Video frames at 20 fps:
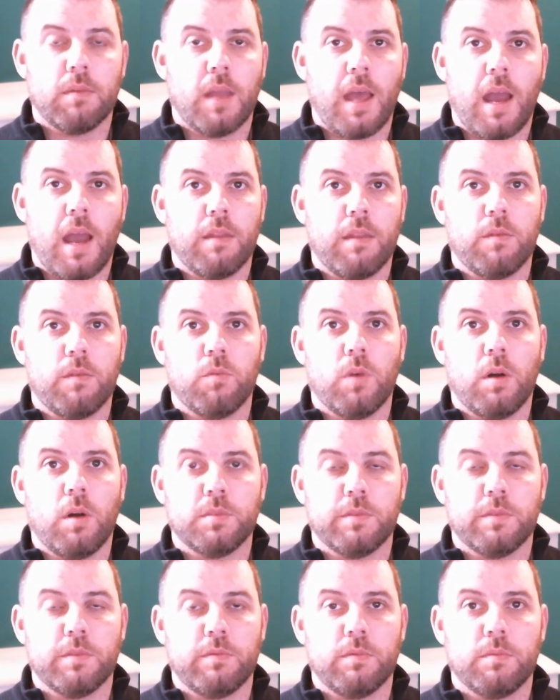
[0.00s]
out of the
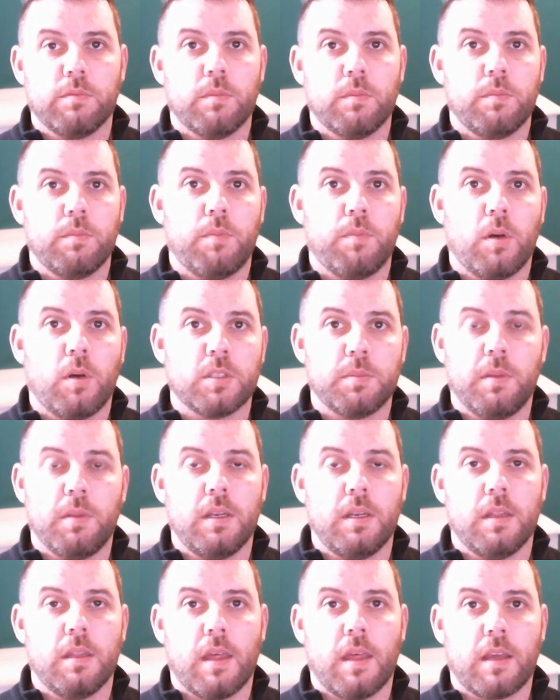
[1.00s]
realms of
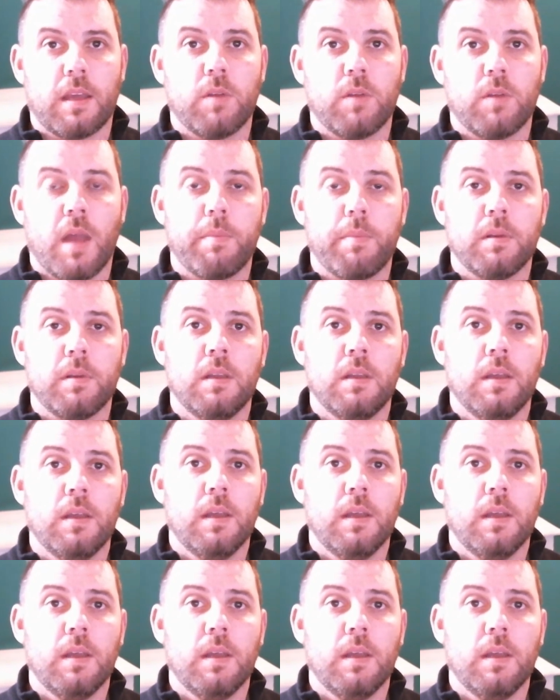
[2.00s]
possibility that could happen.